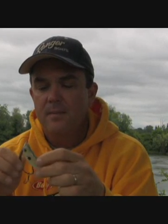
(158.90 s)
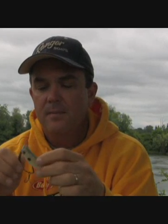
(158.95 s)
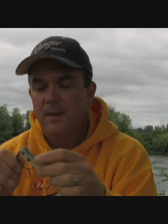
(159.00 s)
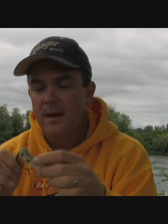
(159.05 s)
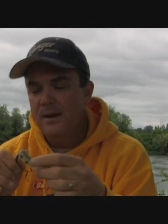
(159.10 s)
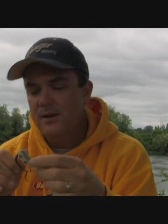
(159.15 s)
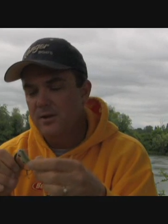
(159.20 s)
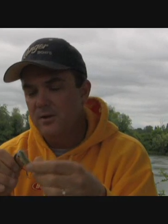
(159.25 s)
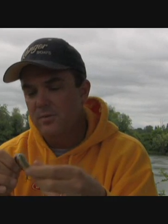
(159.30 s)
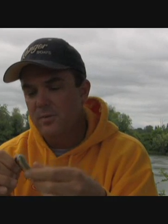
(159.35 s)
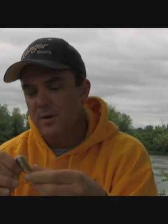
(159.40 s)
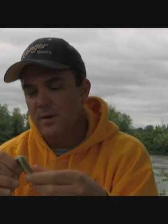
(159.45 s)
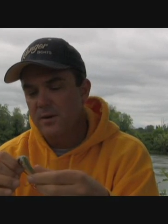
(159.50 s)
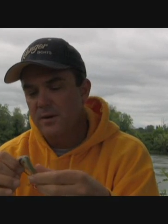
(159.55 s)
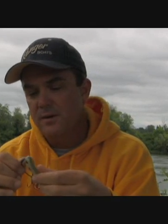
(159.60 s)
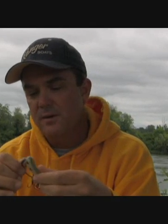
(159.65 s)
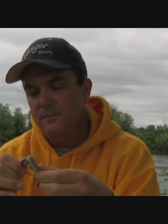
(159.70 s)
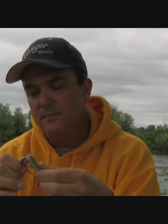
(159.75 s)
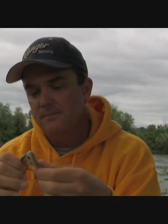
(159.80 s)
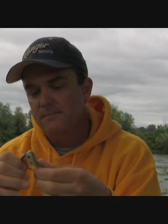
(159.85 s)
But I just
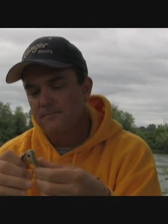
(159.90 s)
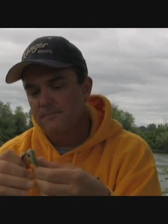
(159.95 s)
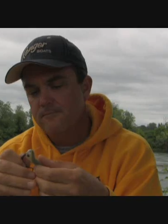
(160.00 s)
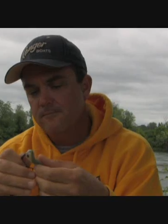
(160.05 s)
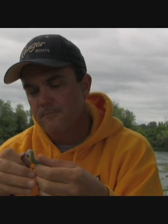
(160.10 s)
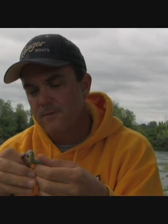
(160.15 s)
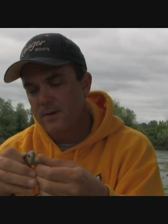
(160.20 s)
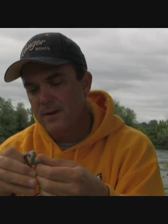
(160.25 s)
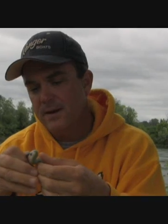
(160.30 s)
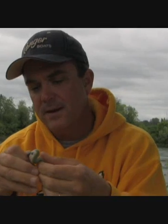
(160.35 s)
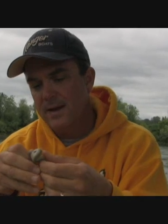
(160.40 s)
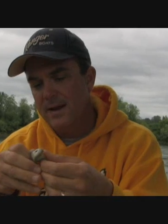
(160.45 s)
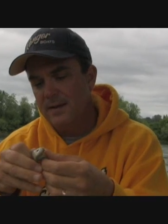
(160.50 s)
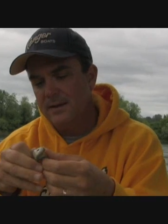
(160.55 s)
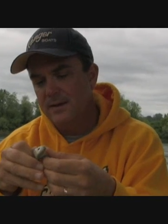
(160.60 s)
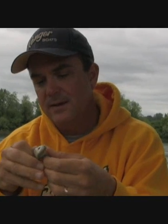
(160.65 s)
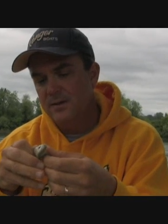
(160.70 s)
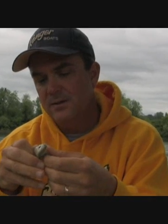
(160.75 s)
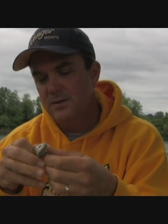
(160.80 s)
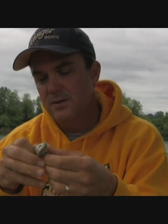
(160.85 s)
wanted to rig it
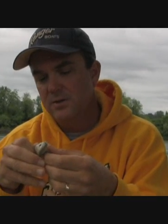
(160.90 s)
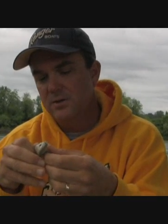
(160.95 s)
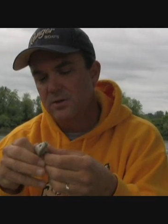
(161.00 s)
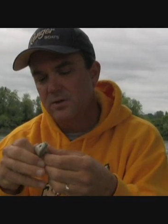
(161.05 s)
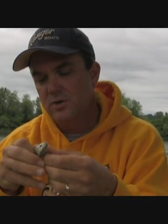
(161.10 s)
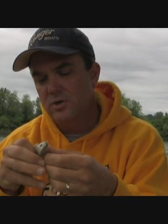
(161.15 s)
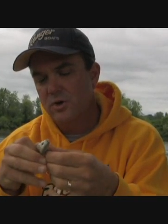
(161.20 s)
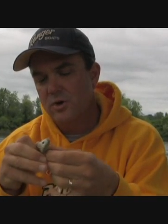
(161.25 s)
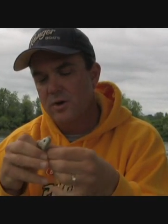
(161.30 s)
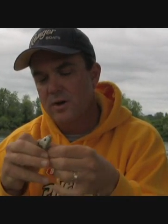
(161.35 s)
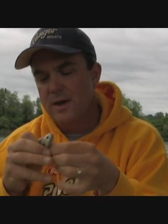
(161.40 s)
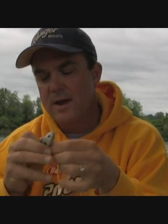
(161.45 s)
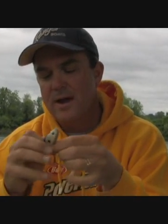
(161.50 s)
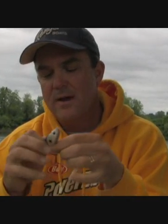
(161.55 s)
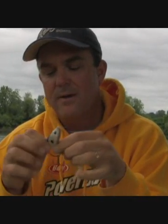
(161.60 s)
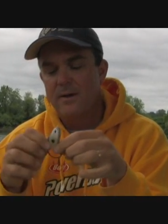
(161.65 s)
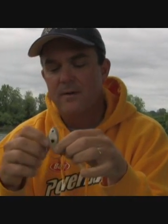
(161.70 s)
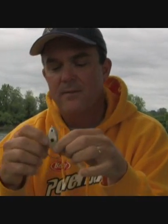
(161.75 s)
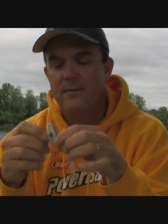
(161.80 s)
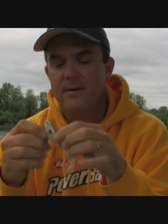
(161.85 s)
like this just to show you
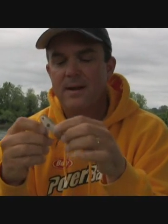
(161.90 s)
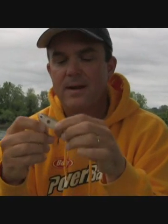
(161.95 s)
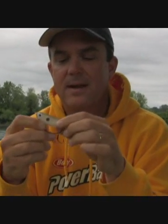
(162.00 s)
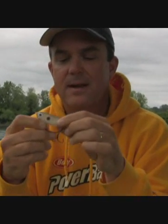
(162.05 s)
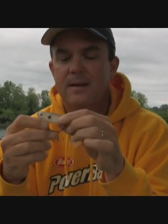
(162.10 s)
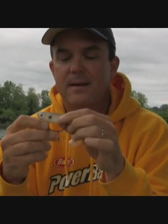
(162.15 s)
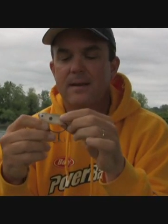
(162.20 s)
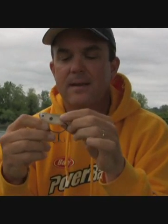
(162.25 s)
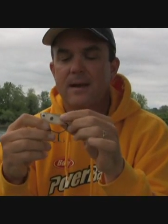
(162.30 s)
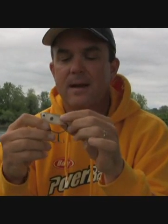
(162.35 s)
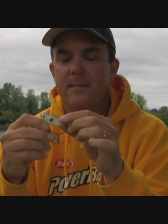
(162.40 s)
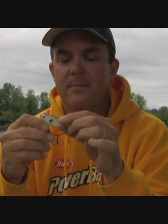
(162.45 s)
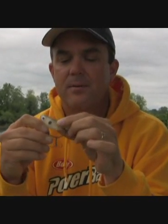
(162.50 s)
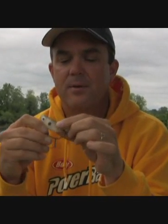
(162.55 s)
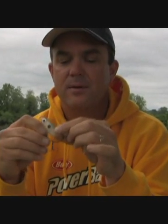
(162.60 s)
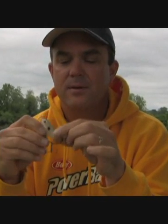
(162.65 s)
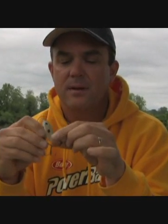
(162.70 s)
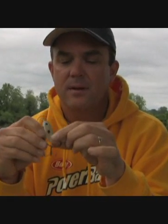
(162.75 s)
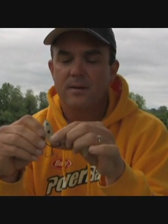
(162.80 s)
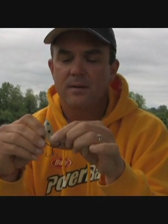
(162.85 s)
how I rig it. And then I
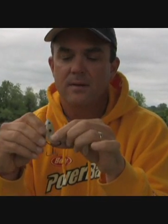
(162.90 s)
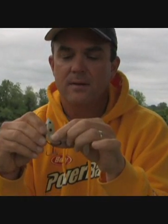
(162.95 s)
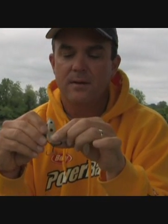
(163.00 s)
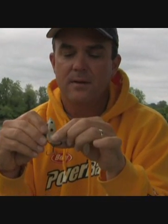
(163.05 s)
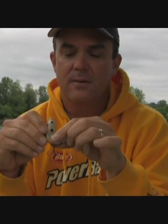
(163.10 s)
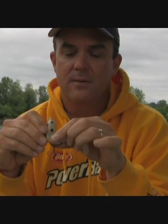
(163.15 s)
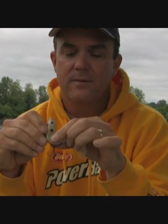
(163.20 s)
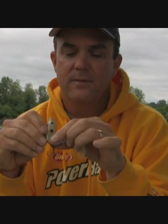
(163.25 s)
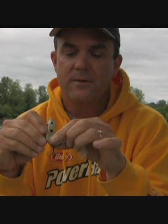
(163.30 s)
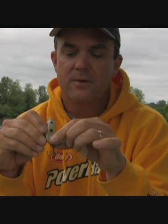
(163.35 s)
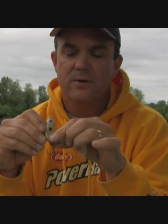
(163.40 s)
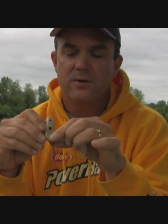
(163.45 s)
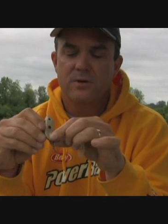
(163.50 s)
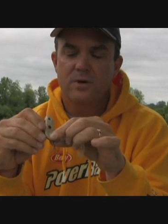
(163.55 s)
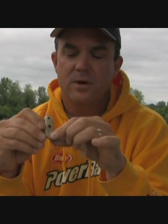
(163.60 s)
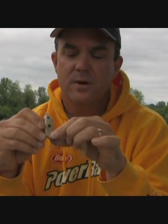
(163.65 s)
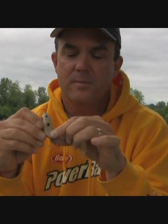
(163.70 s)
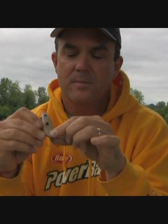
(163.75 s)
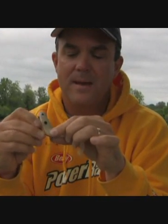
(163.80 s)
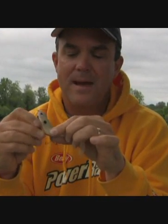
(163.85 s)
put the first
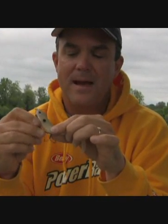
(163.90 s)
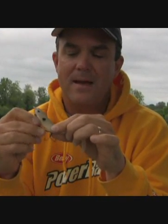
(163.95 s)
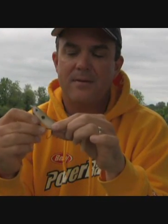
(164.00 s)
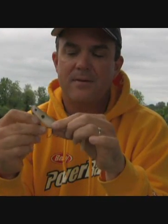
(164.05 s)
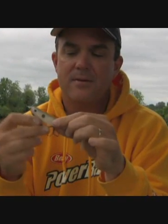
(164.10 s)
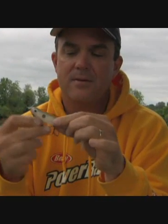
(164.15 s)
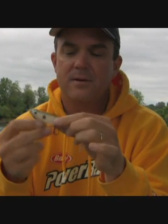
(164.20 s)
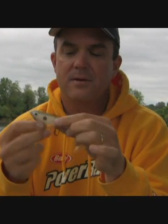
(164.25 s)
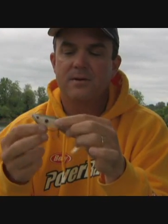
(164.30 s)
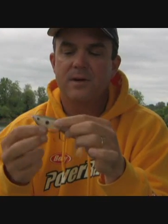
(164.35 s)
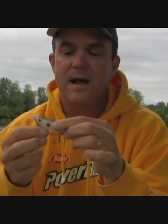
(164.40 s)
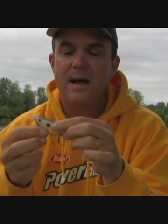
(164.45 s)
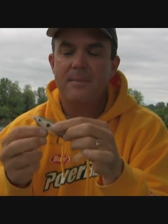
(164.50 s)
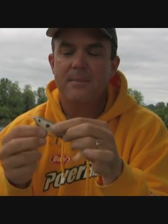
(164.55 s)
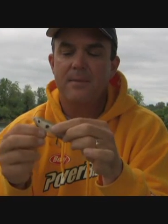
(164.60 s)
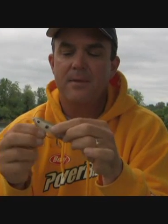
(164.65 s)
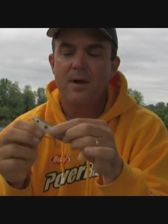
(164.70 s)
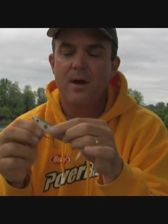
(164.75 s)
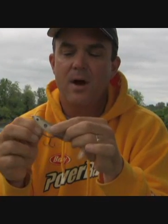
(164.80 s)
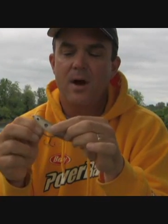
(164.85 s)
hook back through the
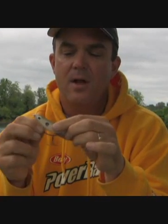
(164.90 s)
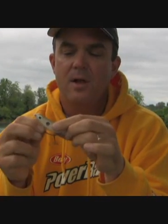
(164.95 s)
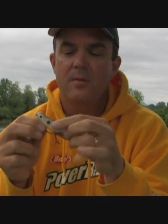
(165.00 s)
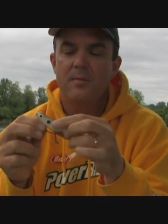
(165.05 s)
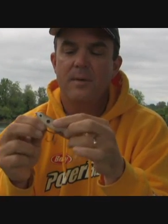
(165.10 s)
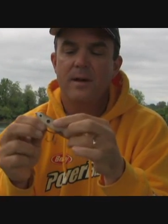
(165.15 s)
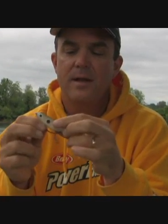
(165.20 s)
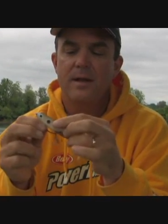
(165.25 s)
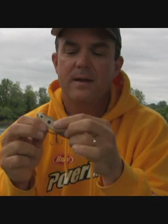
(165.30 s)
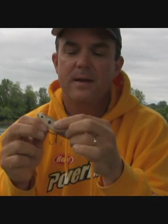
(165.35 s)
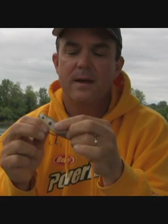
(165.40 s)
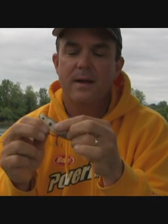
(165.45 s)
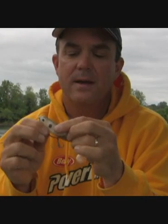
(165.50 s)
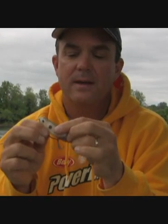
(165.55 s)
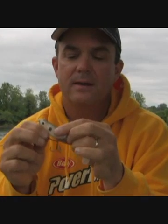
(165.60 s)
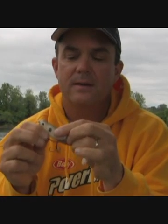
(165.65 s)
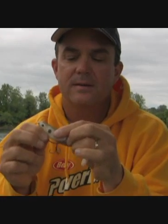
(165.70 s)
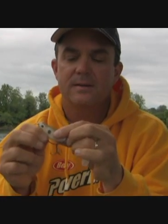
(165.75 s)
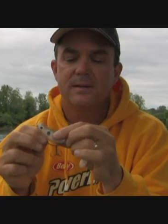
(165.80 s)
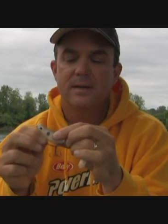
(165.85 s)
top of the hollow belly. I
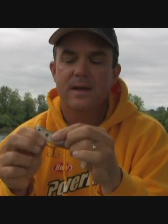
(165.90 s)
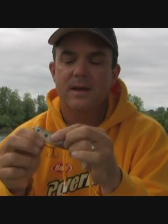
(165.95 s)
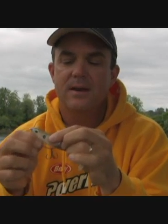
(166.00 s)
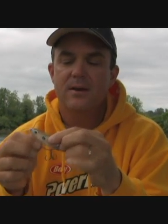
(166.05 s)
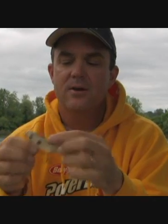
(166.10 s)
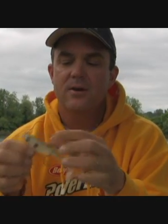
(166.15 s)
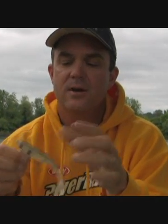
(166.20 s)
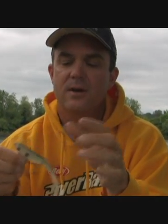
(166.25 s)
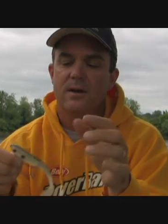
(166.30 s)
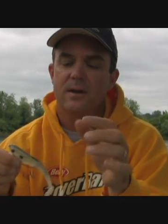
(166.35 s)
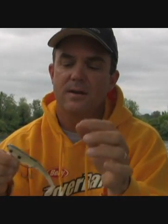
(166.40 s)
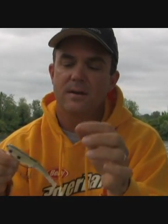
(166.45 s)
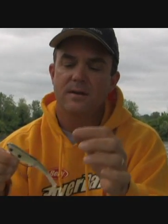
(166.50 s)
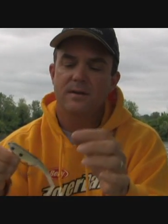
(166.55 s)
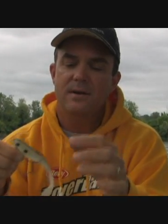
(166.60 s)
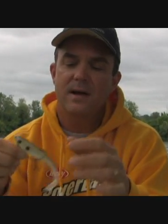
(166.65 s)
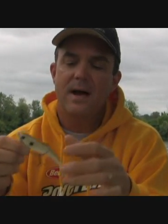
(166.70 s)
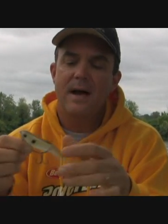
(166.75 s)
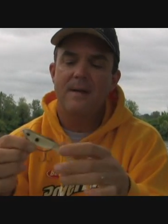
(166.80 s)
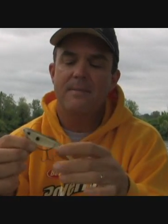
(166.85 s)
like to skin hook it in the
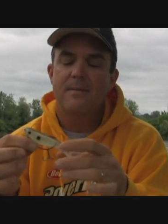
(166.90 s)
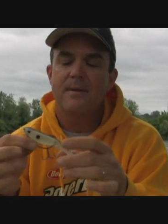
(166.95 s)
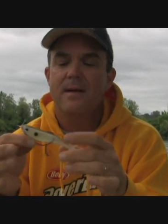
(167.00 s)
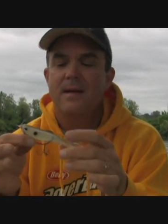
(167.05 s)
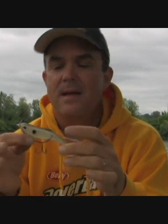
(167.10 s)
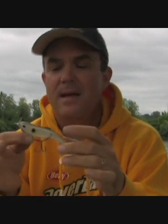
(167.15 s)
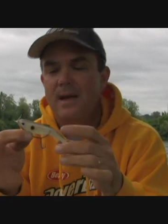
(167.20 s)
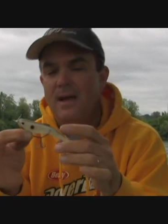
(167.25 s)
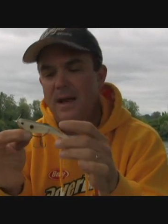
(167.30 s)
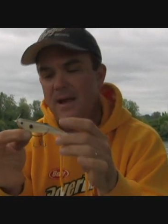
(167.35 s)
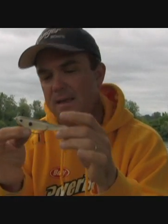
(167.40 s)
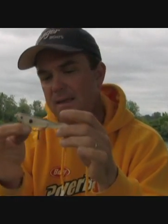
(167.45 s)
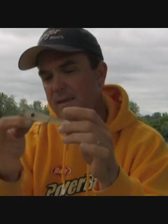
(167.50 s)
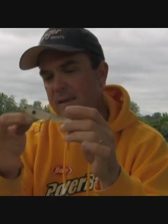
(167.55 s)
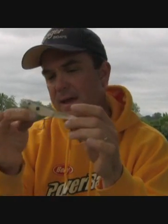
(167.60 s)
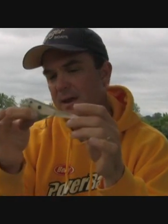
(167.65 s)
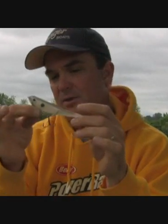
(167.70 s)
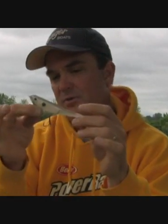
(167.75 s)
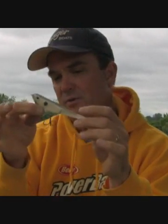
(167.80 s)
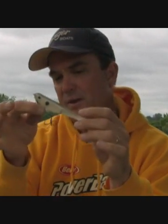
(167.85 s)
top, and
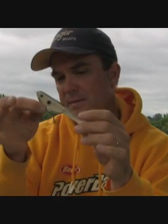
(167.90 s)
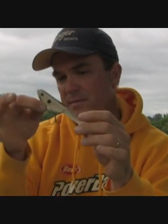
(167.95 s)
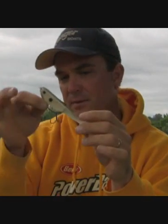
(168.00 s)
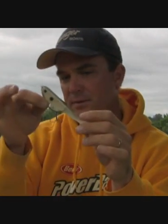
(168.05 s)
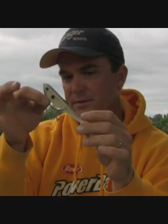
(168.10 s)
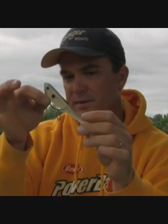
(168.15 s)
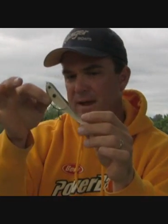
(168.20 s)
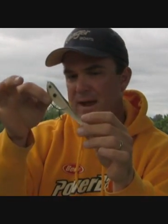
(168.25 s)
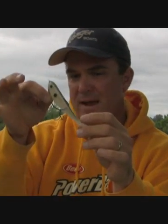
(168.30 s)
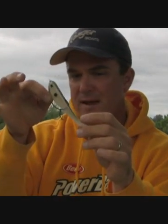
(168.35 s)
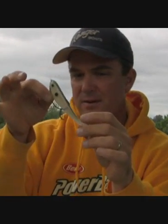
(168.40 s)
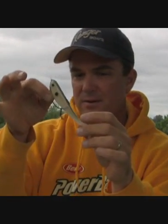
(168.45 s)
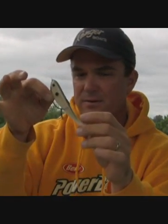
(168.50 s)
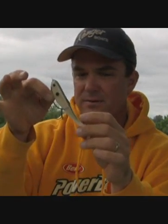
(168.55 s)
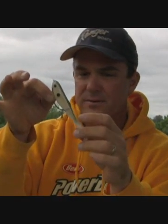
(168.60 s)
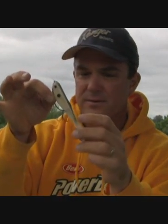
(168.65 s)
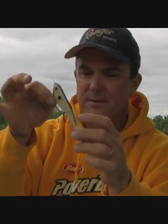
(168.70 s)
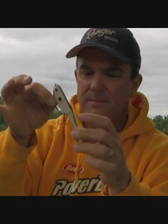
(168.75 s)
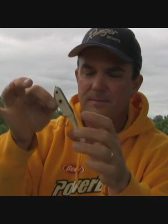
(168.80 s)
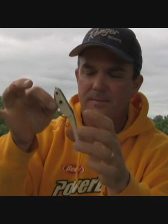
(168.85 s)
then that treble
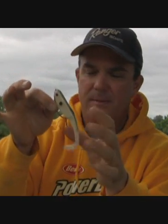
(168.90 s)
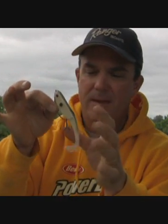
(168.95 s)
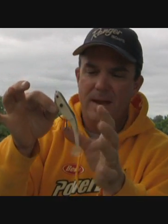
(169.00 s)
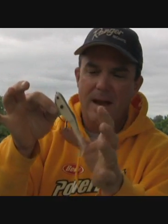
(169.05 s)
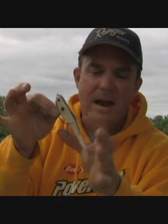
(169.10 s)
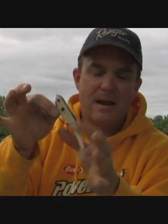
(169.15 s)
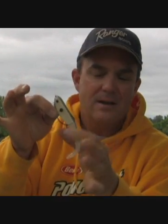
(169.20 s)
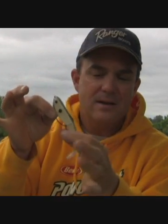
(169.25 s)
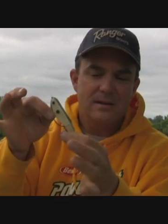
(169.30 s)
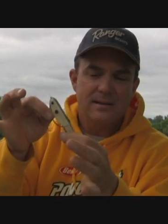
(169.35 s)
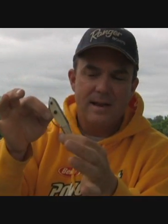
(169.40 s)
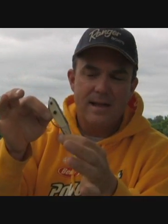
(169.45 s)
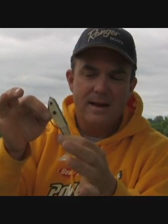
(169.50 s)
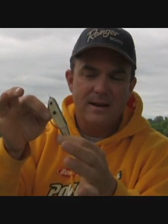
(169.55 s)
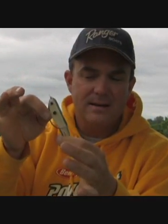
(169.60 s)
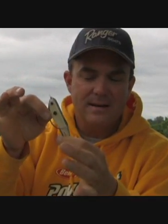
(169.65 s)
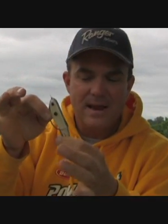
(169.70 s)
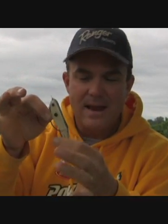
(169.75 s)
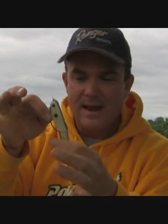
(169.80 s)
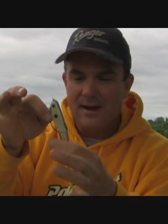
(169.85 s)
dangles, and I just let
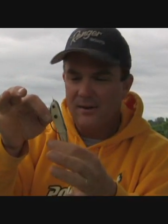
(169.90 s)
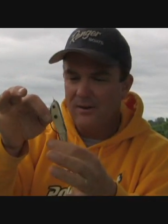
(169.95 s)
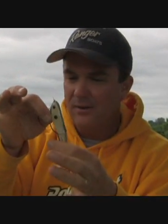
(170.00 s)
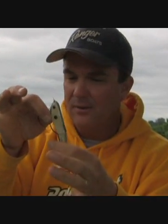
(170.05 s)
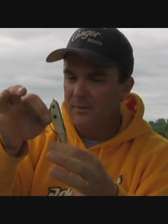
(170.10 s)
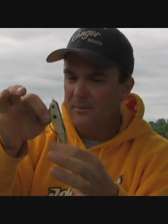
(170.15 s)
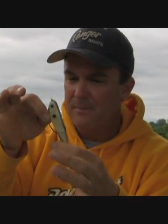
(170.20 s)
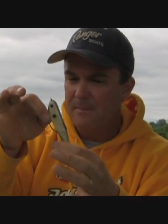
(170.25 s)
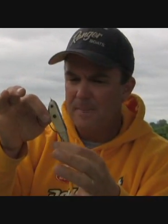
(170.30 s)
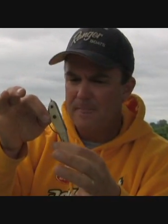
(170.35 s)
it dangle.